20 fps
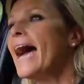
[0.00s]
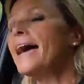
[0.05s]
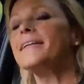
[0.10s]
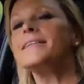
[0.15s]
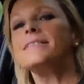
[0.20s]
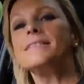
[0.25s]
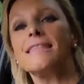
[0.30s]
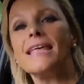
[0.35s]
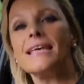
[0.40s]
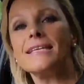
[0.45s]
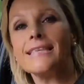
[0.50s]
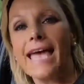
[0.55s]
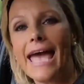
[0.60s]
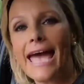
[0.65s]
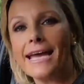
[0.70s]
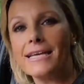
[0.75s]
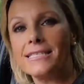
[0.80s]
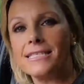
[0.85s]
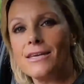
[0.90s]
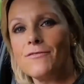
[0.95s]
And there's
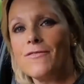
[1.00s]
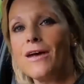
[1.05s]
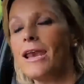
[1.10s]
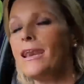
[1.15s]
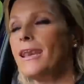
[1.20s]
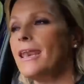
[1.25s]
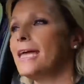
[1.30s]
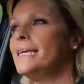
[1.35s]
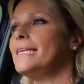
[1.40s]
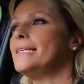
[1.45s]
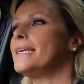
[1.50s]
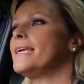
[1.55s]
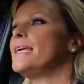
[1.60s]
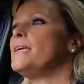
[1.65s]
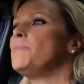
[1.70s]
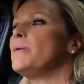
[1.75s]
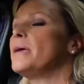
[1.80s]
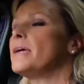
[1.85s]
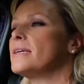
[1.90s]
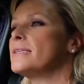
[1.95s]
active lane
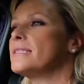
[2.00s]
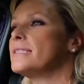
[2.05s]
keeping